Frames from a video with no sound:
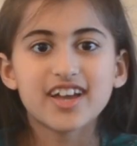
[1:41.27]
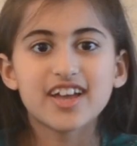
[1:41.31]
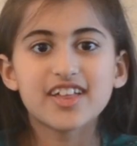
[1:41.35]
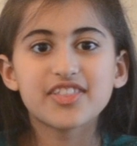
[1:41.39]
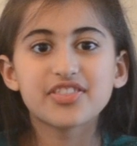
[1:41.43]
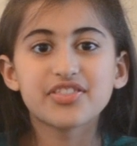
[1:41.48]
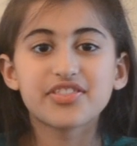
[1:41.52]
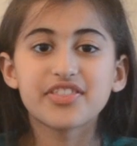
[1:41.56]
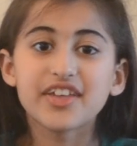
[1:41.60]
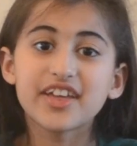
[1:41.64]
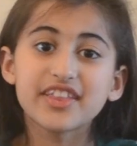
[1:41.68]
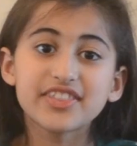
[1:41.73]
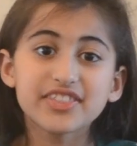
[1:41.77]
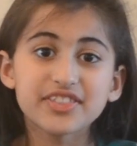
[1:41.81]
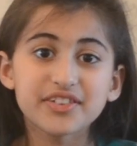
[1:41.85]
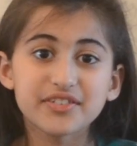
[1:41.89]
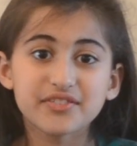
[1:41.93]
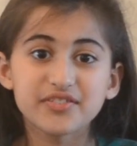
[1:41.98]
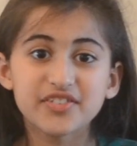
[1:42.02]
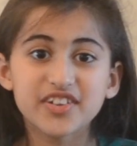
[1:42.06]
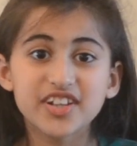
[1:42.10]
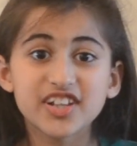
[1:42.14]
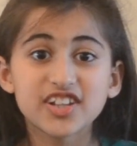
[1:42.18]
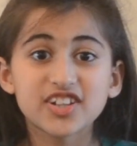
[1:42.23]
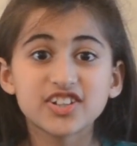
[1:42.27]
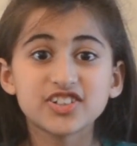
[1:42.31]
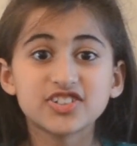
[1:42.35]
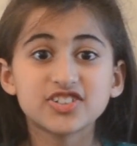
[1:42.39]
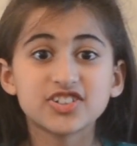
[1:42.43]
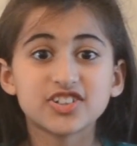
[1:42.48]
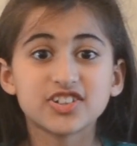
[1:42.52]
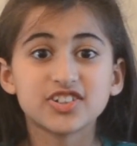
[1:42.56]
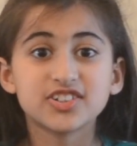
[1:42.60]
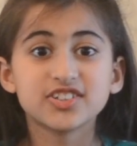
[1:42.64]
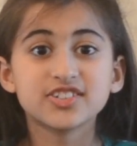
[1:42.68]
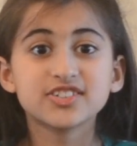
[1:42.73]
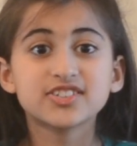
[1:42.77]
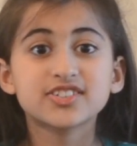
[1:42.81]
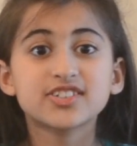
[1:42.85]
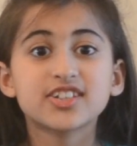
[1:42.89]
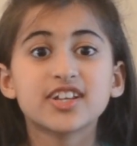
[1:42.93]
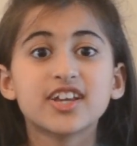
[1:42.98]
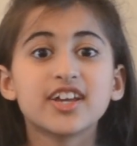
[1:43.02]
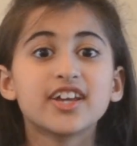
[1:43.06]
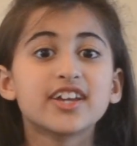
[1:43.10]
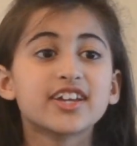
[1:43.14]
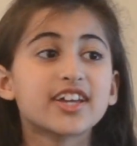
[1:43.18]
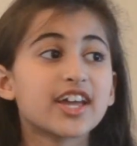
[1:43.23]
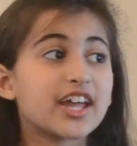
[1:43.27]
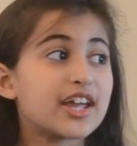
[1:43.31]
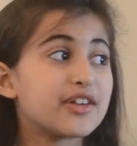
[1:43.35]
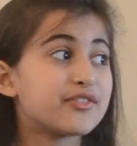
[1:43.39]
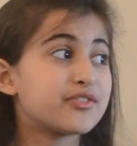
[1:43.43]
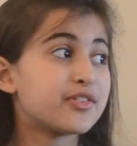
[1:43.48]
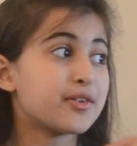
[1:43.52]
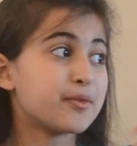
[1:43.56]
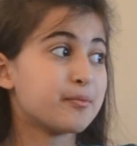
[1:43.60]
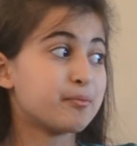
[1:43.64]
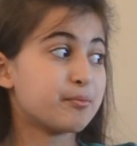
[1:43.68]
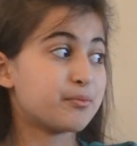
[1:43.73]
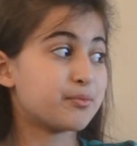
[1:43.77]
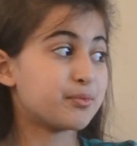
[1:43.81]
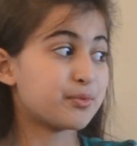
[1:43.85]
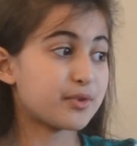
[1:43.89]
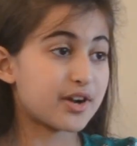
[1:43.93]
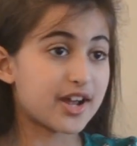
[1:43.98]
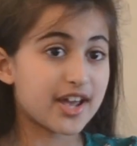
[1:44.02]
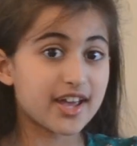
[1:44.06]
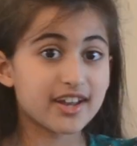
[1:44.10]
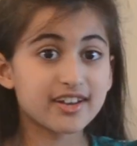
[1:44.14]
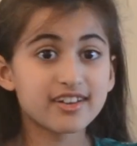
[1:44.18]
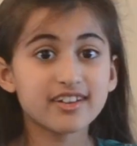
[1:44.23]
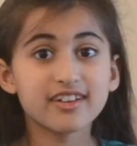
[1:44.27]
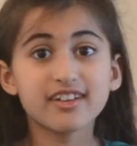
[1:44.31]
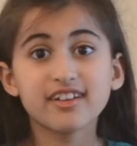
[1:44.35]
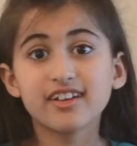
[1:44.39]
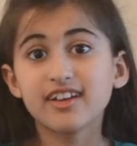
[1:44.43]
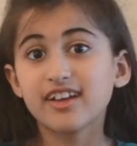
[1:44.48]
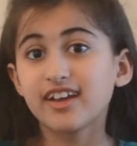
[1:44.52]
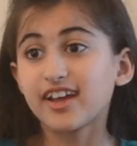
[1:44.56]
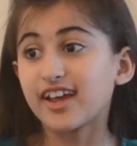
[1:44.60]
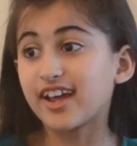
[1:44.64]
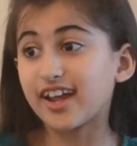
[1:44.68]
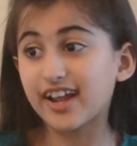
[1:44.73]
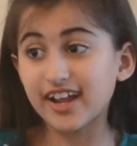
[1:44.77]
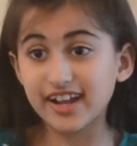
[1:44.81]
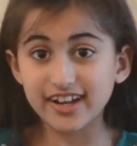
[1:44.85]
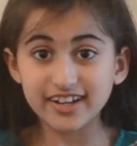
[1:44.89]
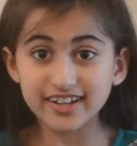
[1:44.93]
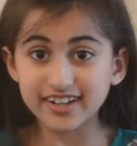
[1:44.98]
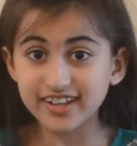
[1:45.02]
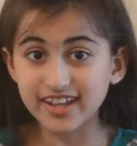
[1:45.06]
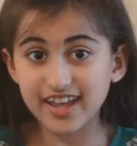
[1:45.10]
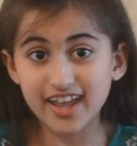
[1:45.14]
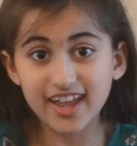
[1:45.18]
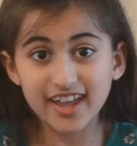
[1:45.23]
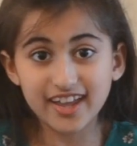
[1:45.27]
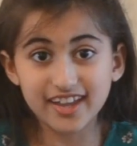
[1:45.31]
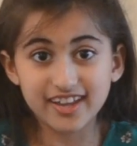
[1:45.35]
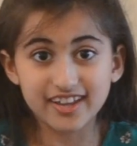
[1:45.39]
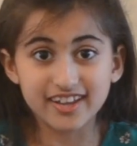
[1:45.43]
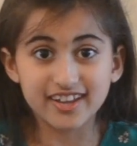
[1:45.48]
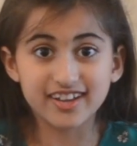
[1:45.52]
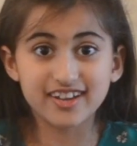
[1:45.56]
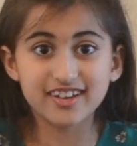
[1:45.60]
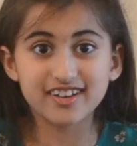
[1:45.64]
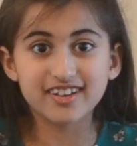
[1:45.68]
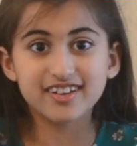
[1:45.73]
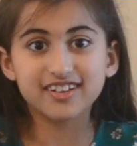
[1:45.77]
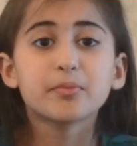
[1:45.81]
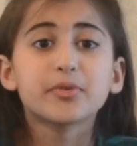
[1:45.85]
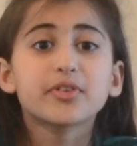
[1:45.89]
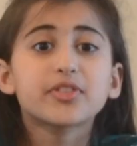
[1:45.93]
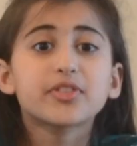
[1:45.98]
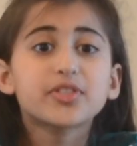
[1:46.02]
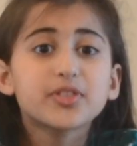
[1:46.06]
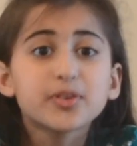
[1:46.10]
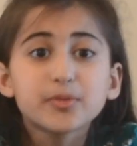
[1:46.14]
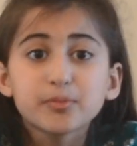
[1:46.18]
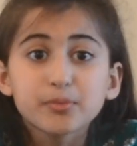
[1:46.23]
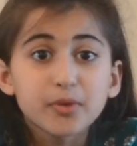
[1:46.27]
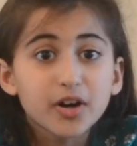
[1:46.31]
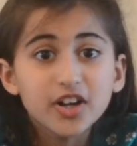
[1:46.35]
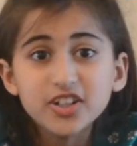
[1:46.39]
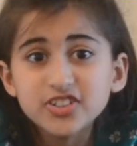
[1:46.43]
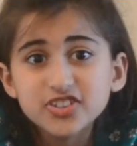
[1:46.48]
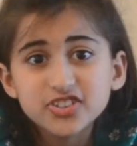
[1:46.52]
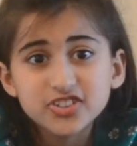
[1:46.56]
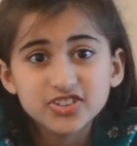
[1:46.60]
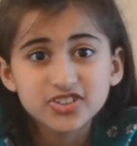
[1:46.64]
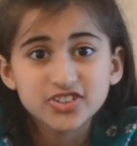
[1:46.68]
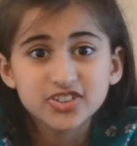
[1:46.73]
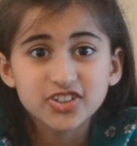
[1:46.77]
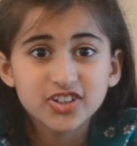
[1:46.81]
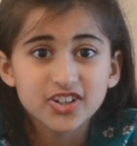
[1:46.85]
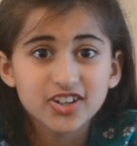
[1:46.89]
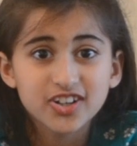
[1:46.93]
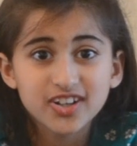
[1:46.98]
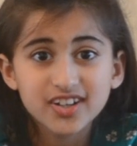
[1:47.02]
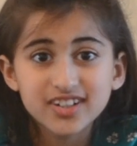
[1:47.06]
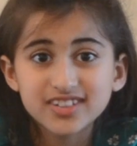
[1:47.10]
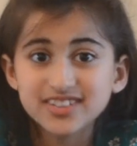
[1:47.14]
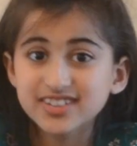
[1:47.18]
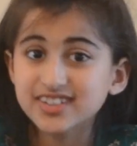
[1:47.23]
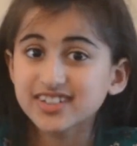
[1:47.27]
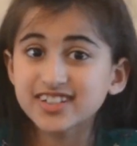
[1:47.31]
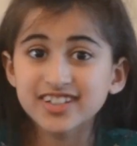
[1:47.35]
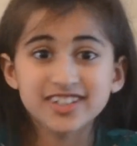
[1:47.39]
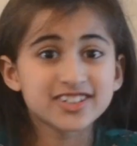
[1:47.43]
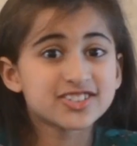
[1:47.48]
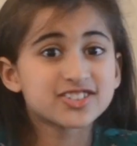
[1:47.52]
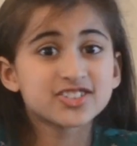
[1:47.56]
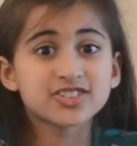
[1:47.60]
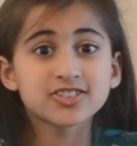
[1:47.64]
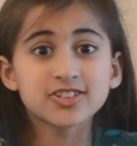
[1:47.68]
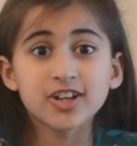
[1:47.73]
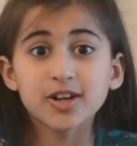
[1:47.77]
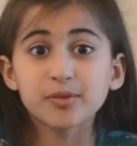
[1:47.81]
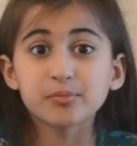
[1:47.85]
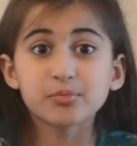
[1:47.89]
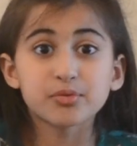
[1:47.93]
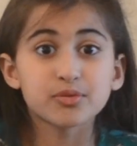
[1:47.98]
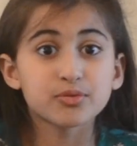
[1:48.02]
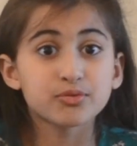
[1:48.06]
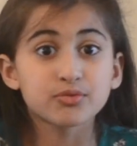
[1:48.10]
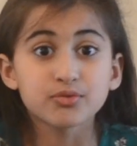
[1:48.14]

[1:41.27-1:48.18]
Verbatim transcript: And then the villagers gave him bread and cake. But the monster didn't stop